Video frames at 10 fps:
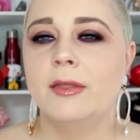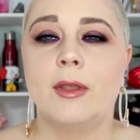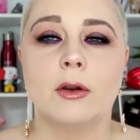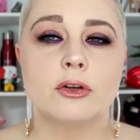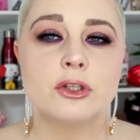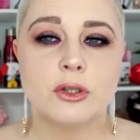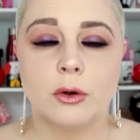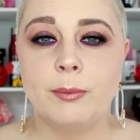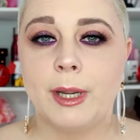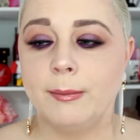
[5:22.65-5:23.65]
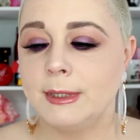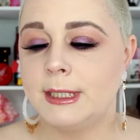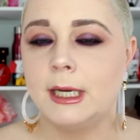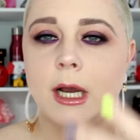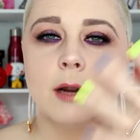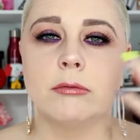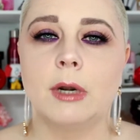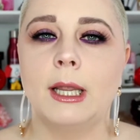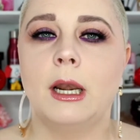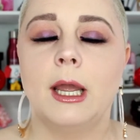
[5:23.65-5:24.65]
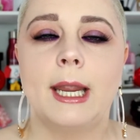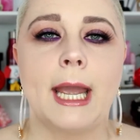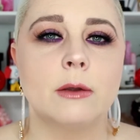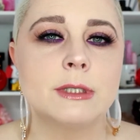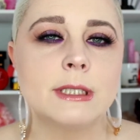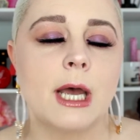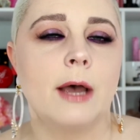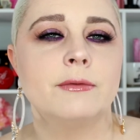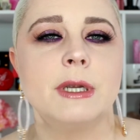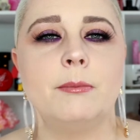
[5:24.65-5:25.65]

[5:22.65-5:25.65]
They're so pigmented. I really like how soft